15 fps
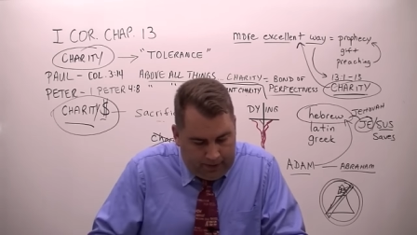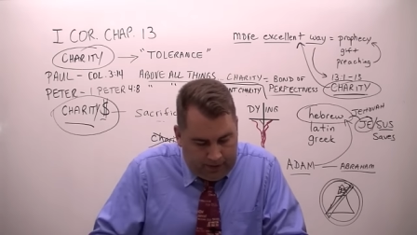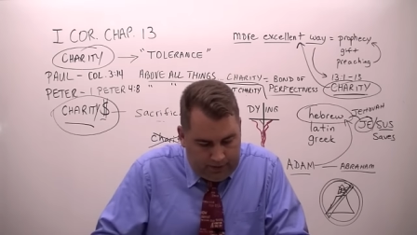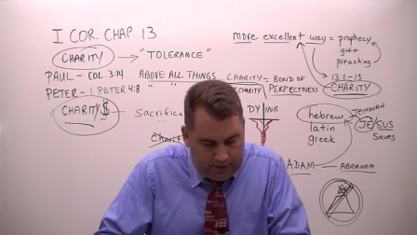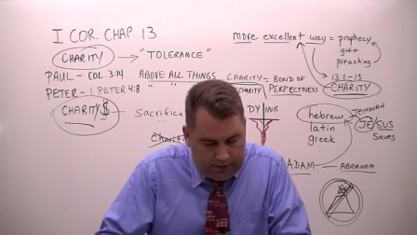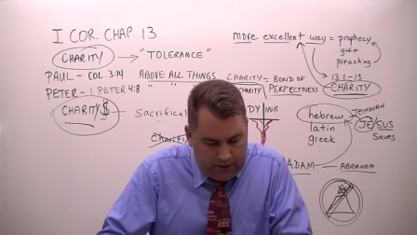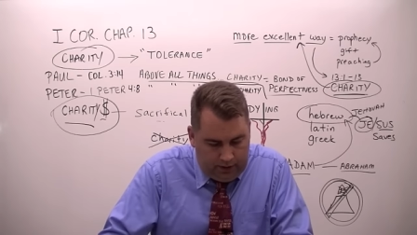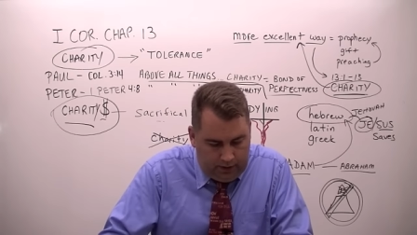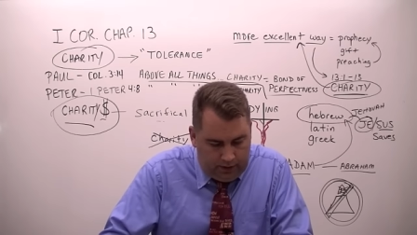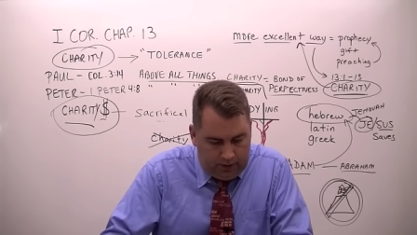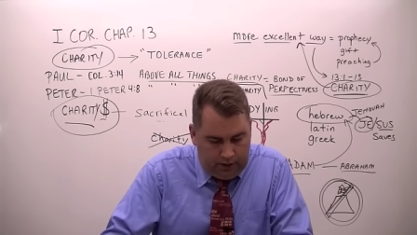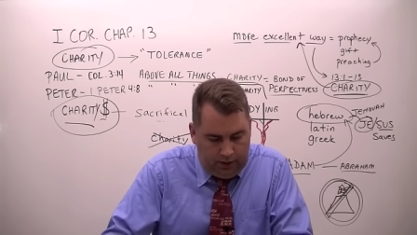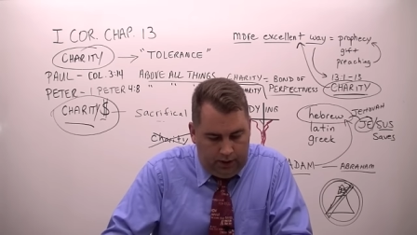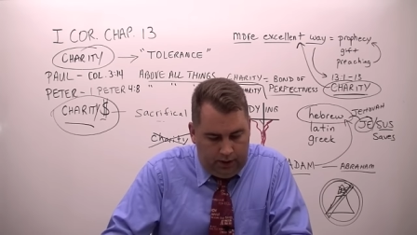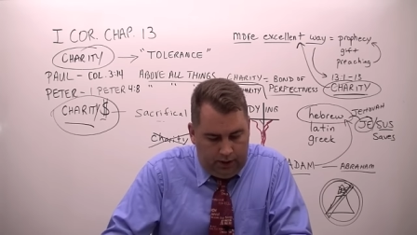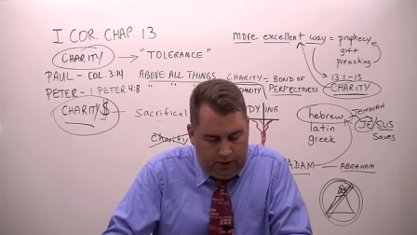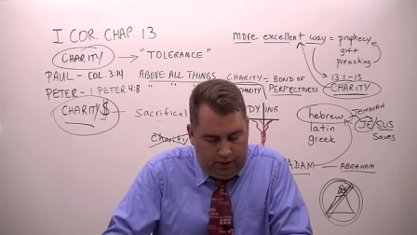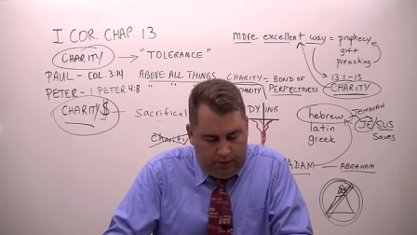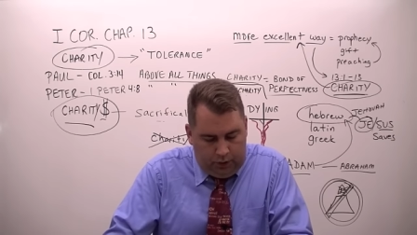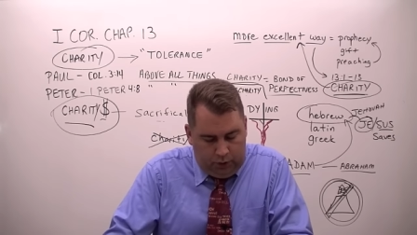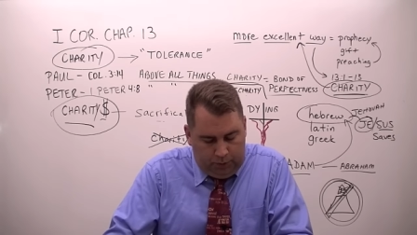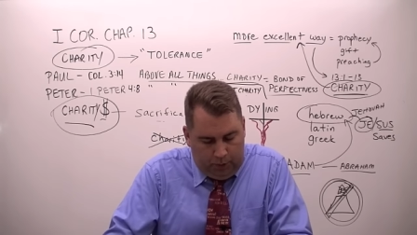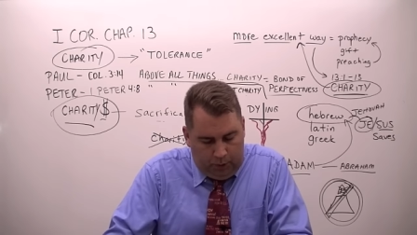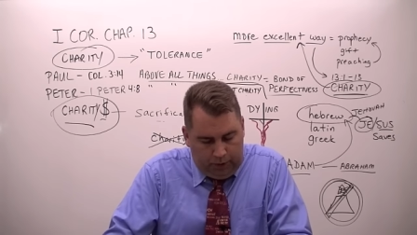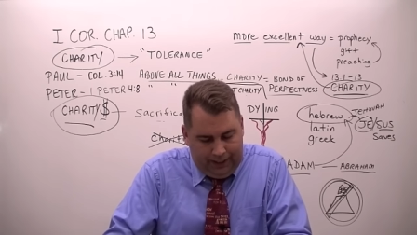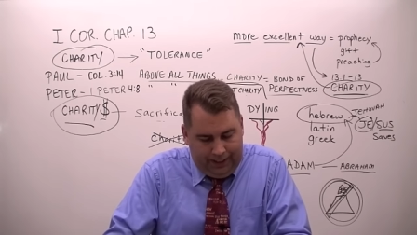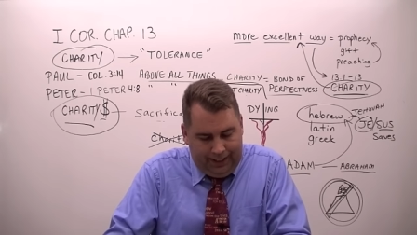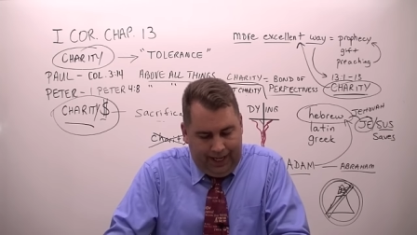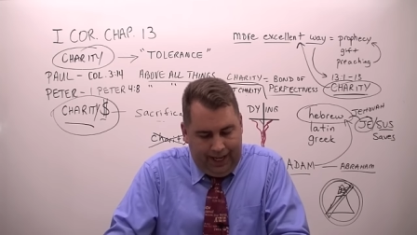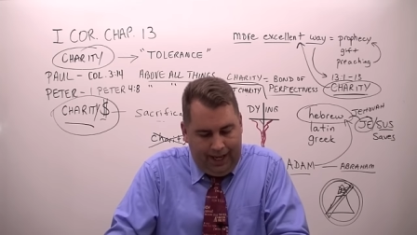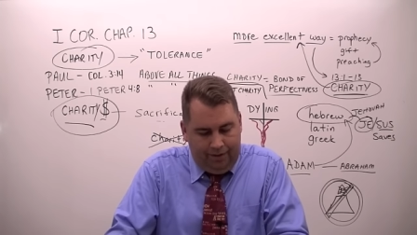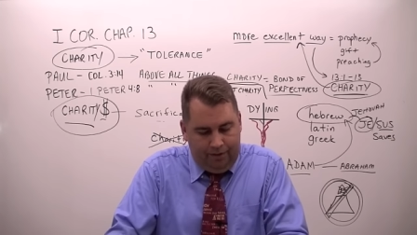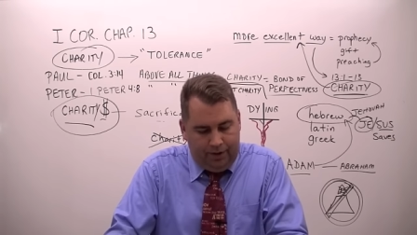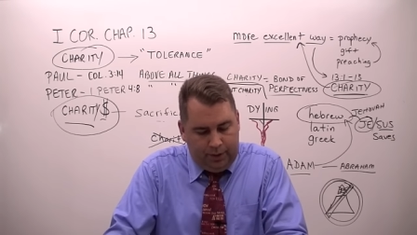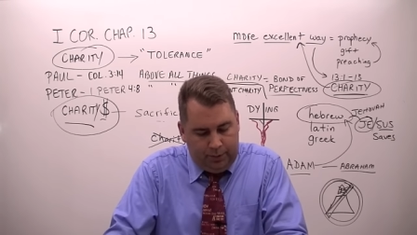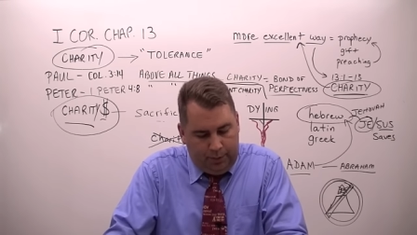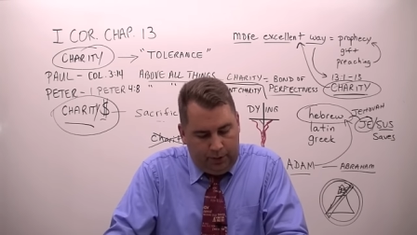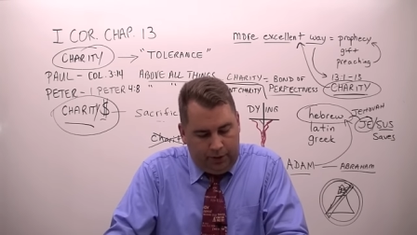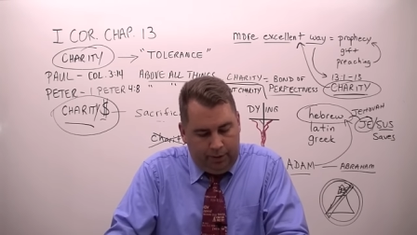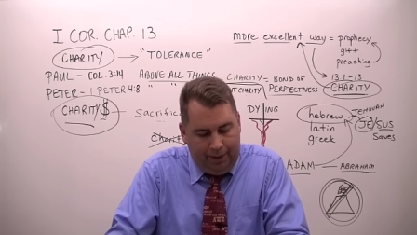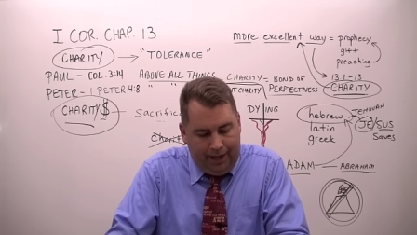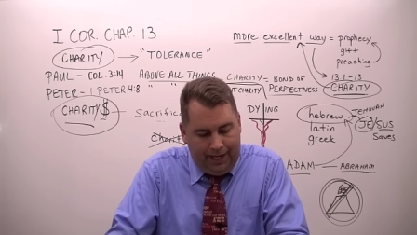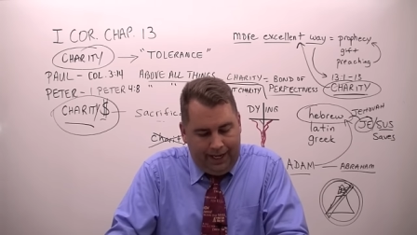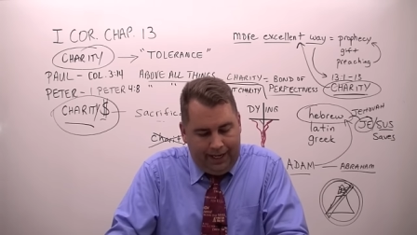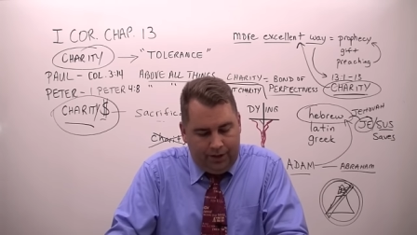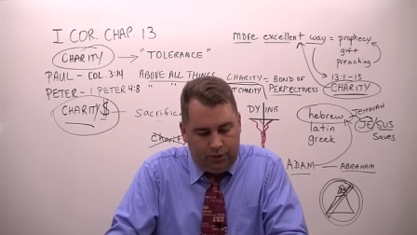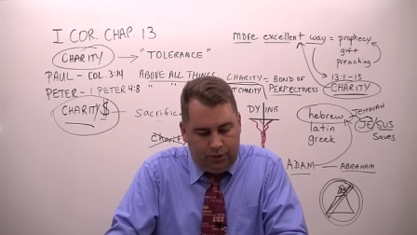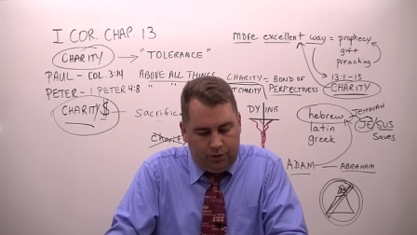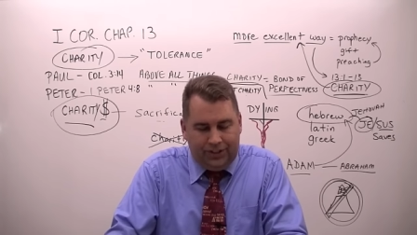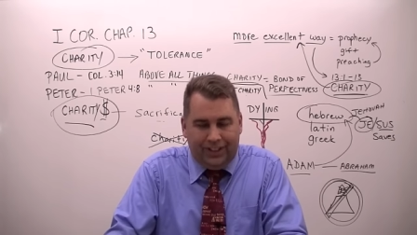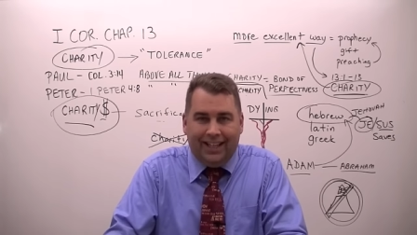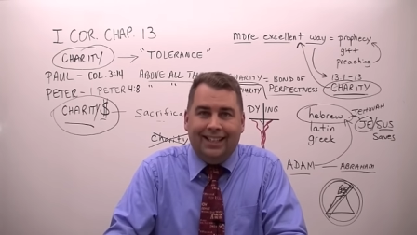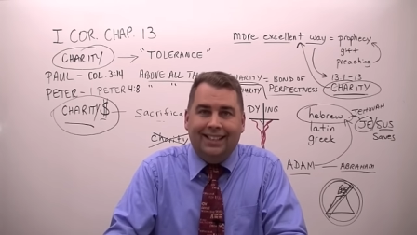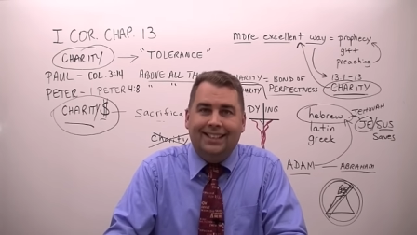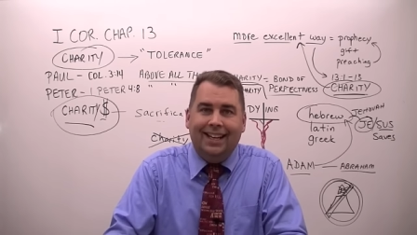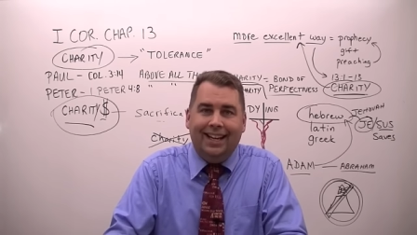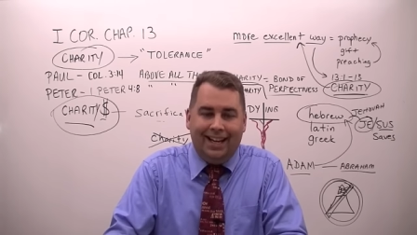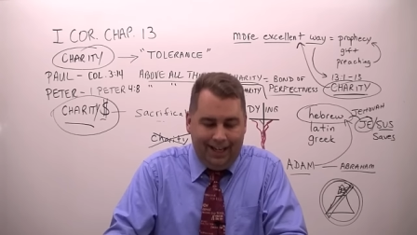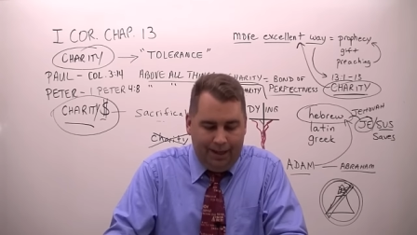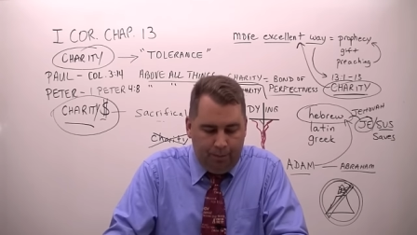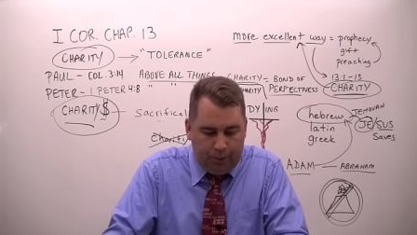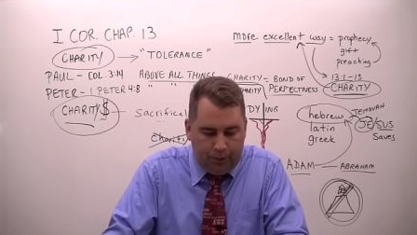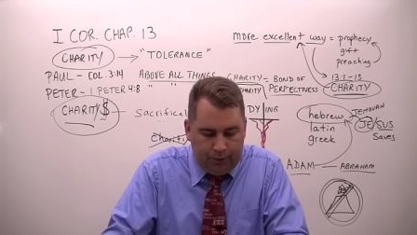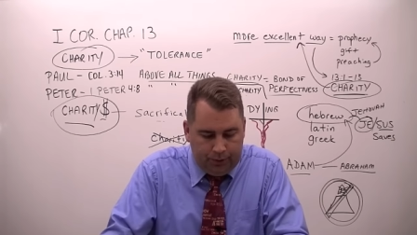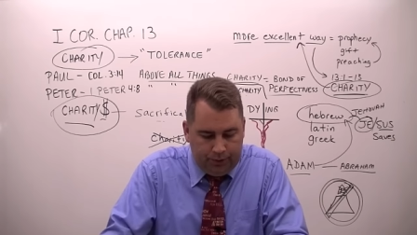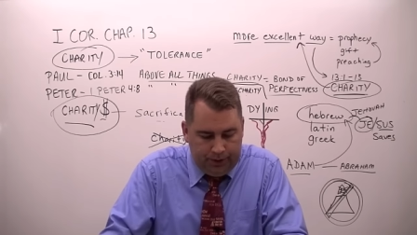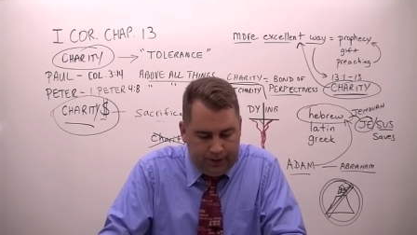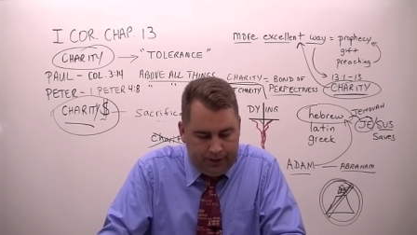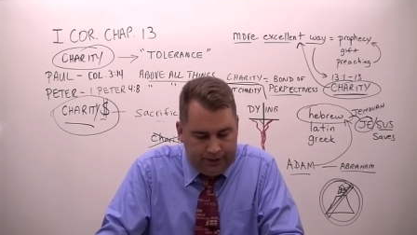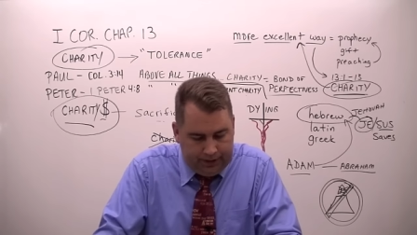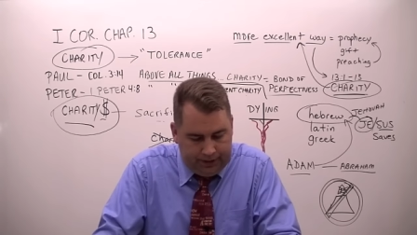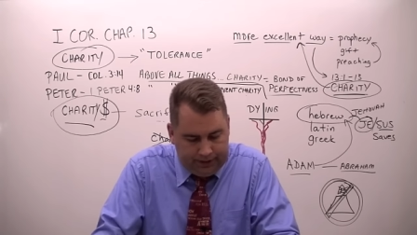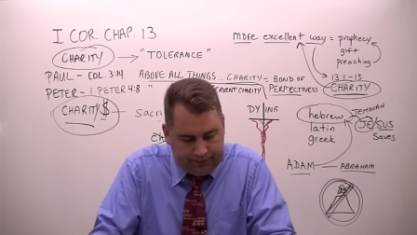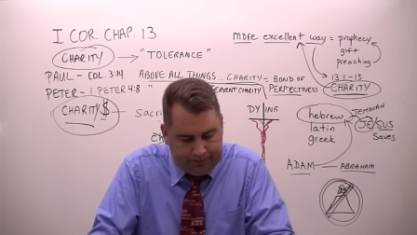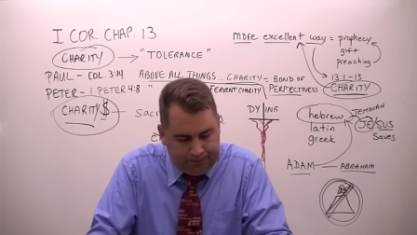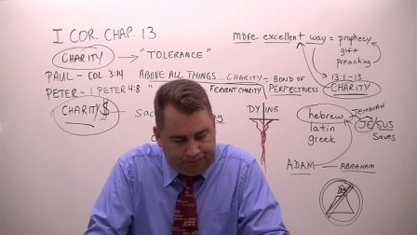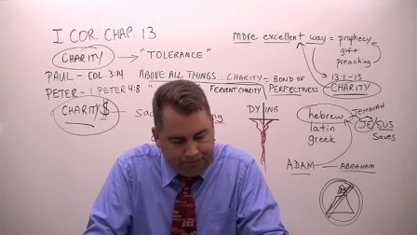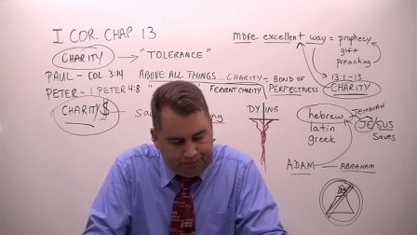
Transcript: the tongue spoken in heaven, spoken by angels, is the Hebrew tongue.